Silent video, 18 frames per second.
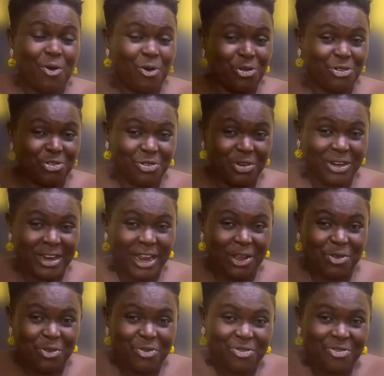country
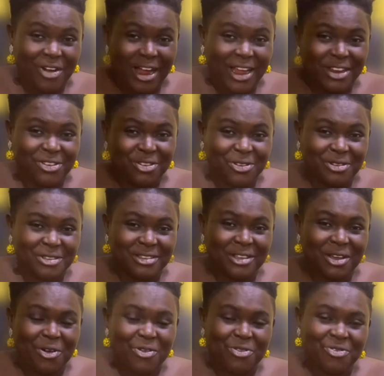that you find
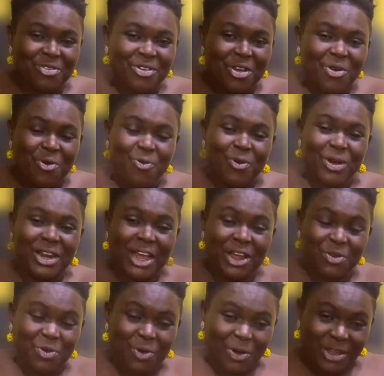yourself,
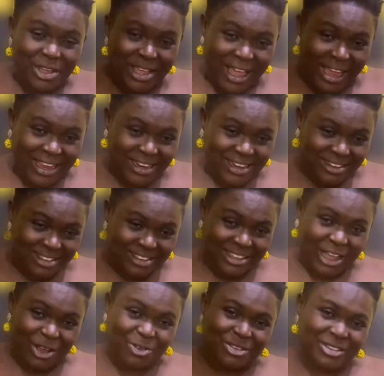whether you're here in the
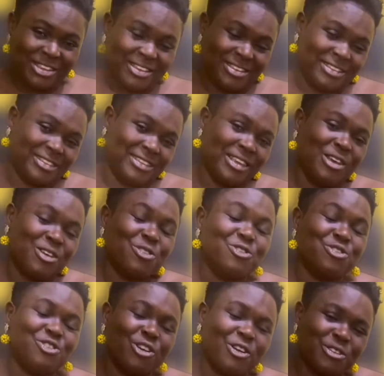Southeast,
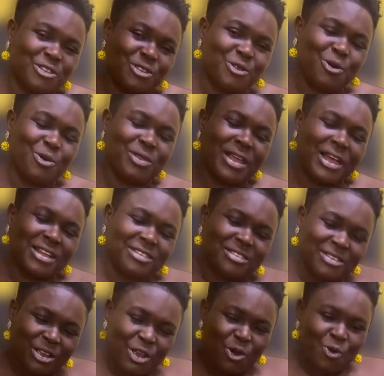just know
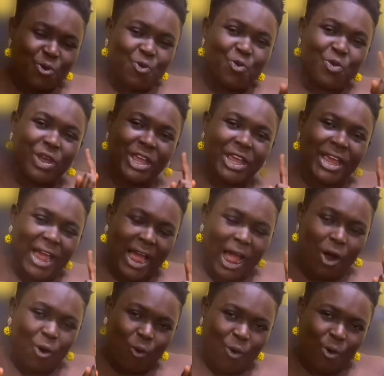that we
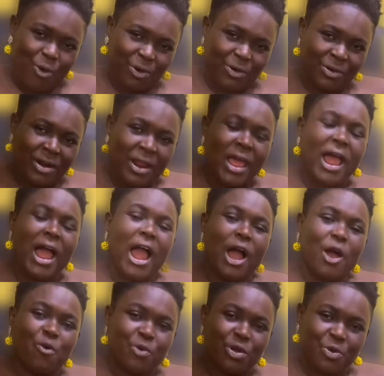are one
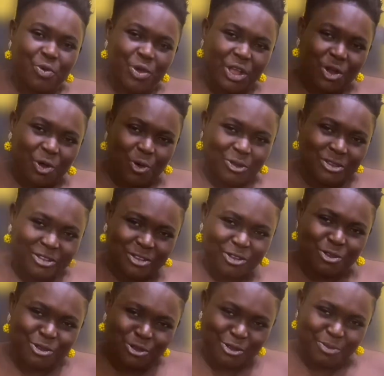and we will
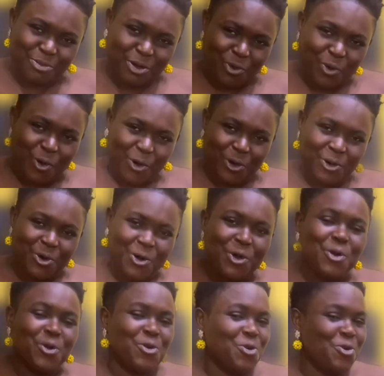continue to be one.
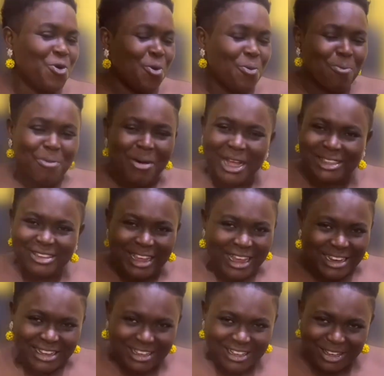No
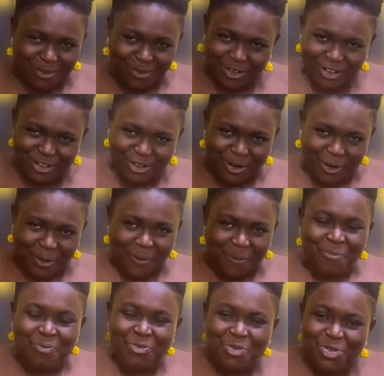matter the division,
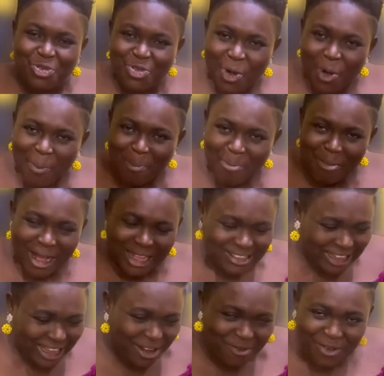no
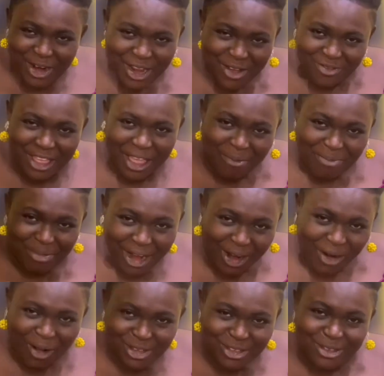matter, even if they
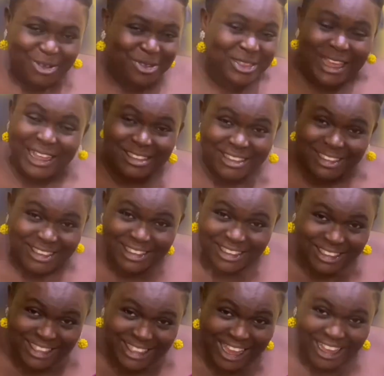break us to
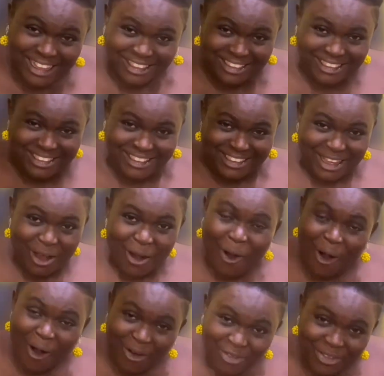36 states
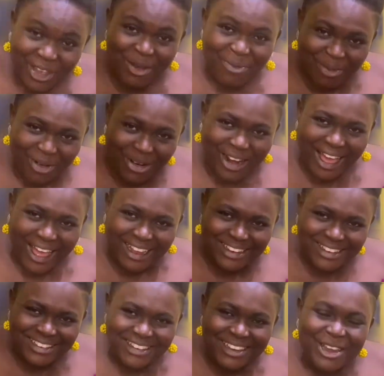of Igbo
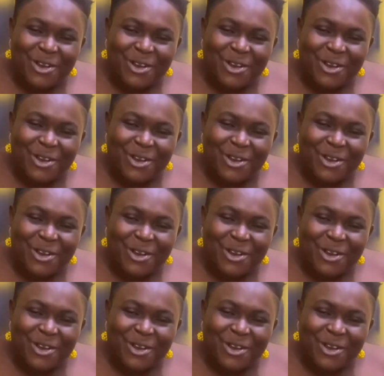land,